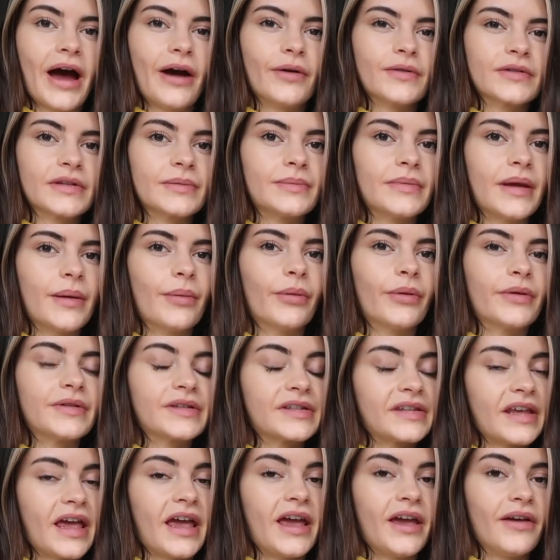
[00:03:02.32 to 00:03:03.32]
house and be able to
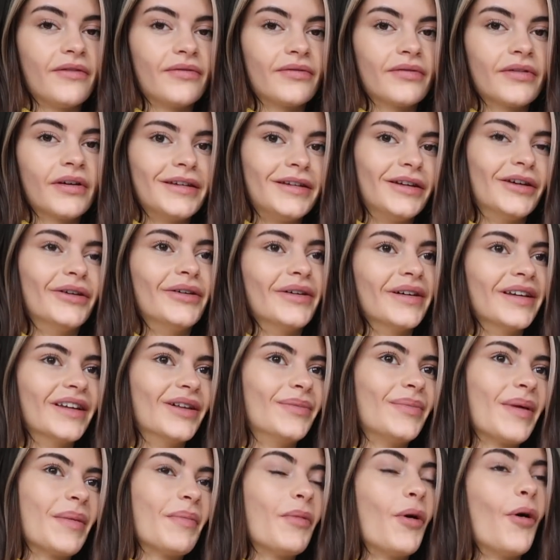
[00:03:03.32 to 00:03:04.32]
save, you know, a
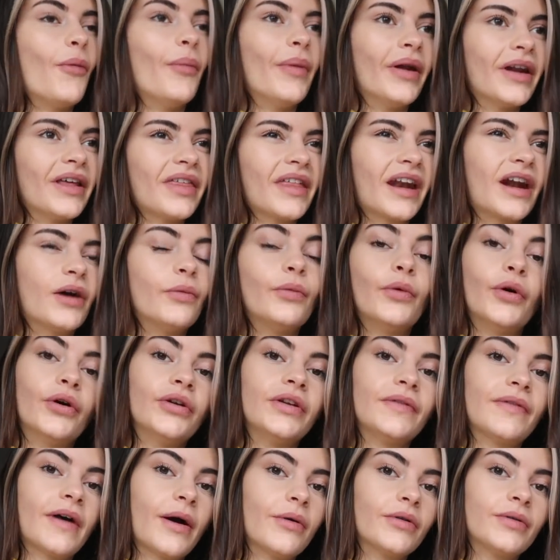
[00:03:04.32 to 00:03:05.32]
little bit more money than I
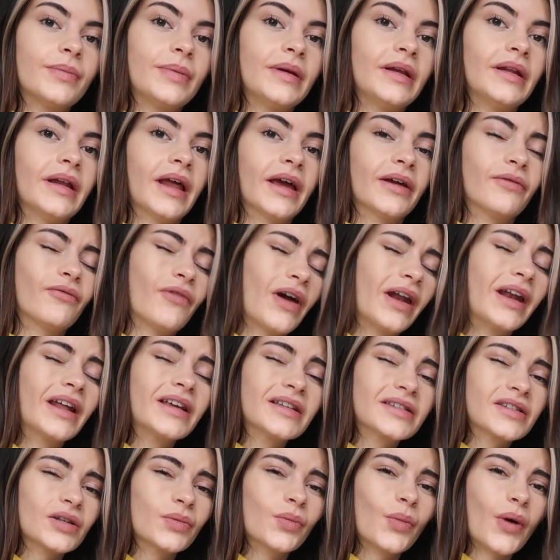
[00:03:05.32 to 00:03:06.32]
would if I would be like
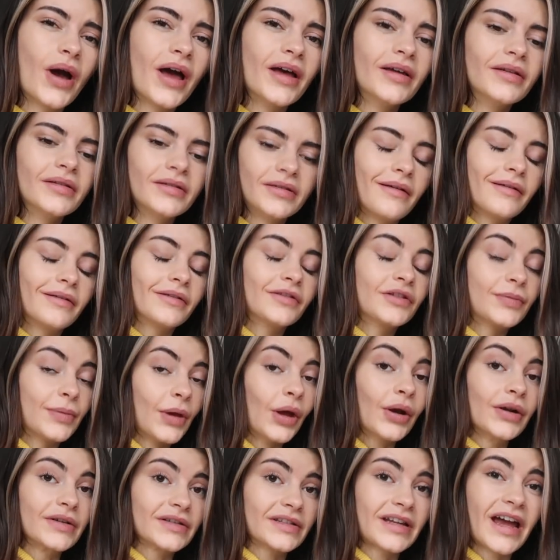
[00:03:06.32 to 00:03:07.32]
renting somewhere. To be
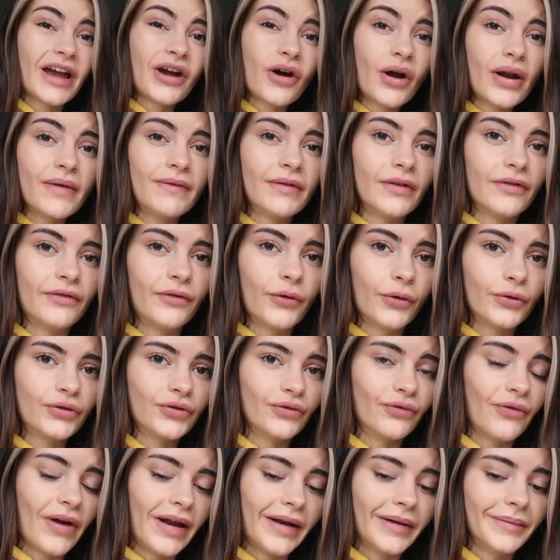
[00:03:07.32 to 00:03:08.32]
honest, I can't even afford
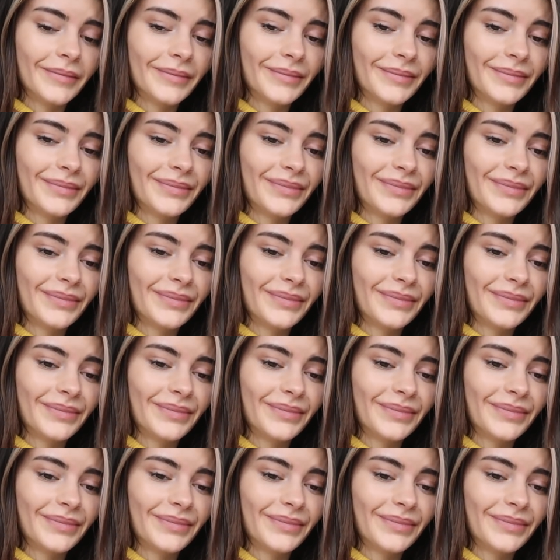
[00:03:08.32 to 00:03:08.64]
to rent